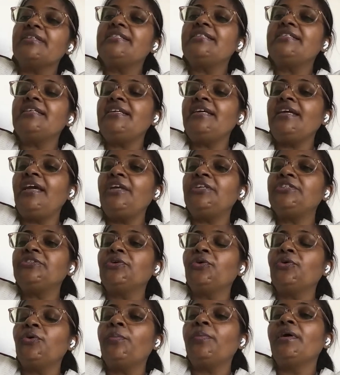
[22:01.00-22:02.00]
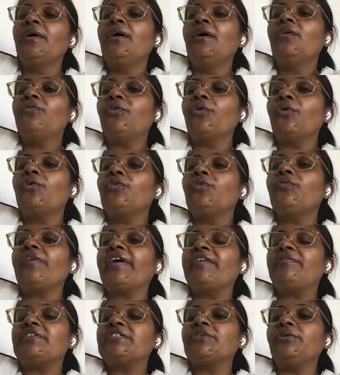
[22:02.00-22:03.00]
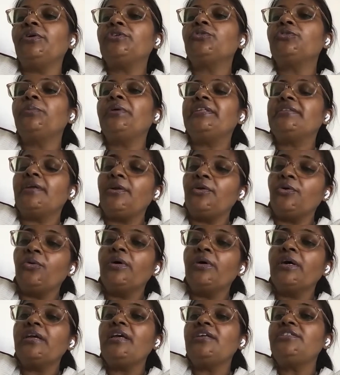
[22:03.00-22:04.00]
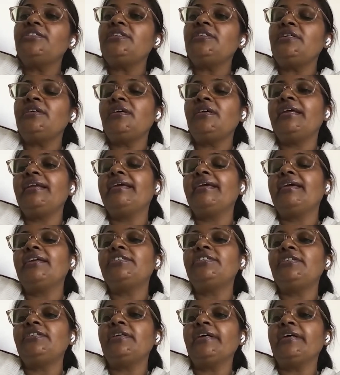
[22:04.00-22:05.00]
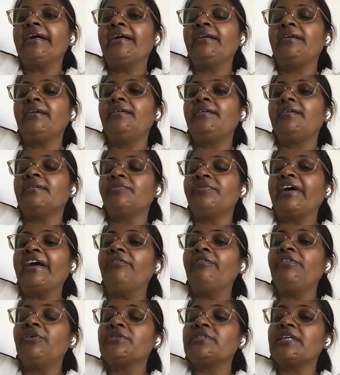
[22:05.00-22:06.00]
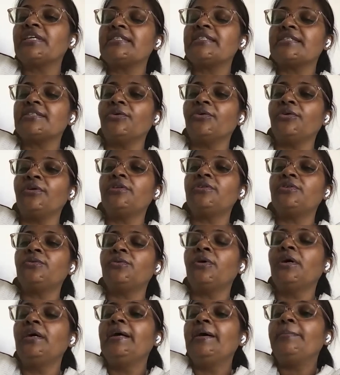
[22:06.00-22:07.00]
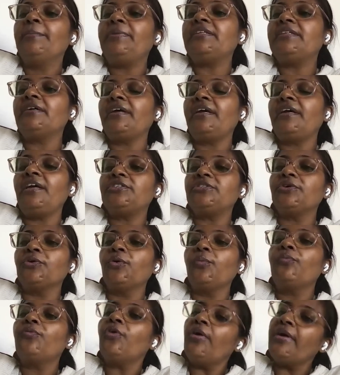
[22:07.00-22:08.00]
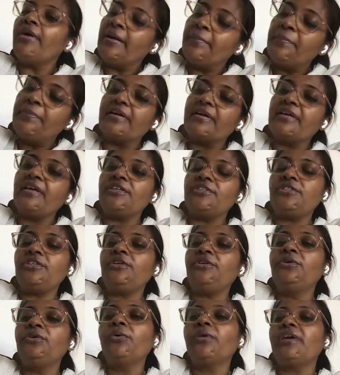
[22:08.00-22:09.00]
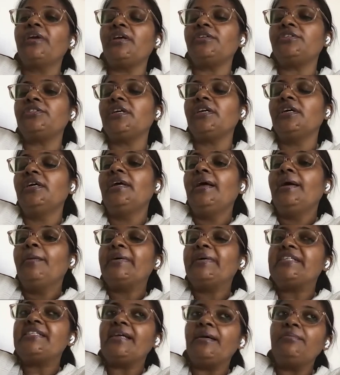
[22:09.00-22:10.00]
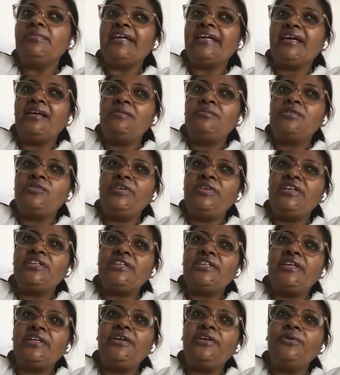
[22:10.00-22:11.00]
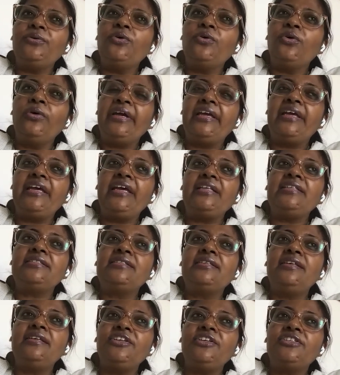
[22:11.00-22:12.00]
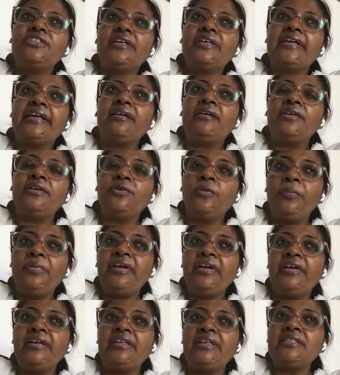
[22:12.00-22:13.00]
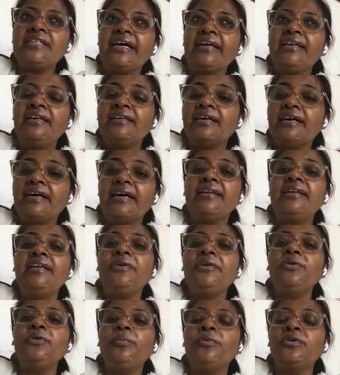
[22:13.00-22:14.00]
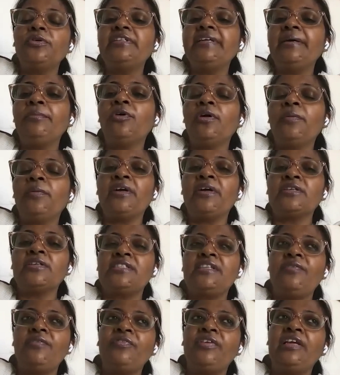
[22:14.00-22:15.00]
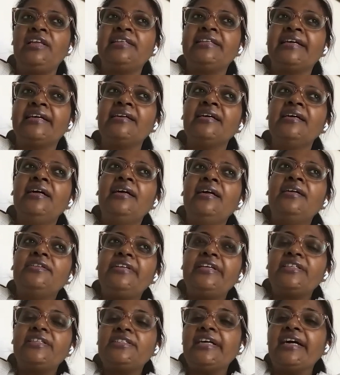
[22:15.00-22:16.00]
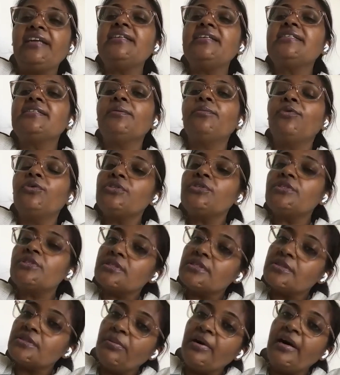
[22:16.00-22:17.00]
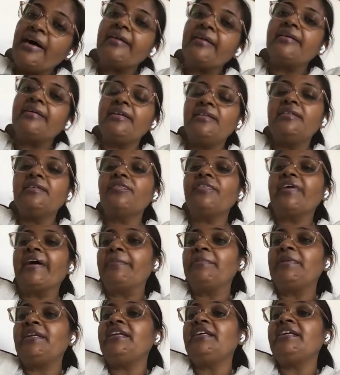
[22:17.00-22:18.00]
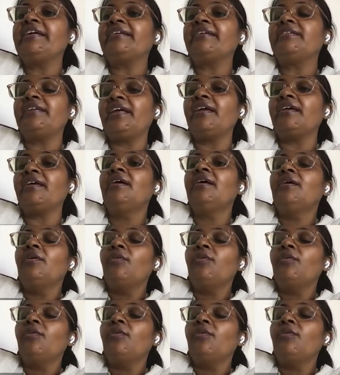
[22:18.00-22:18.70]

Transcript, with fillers: nursery age group. Four to five is going to be the lower K G, L K G, and uh, five to six is going to be the age group for upper K G, U K G. But sometimes we tend to go against the nature, and, you know, parents are in a hurry to put them on because they feel that their child is the most smart in the family, and they,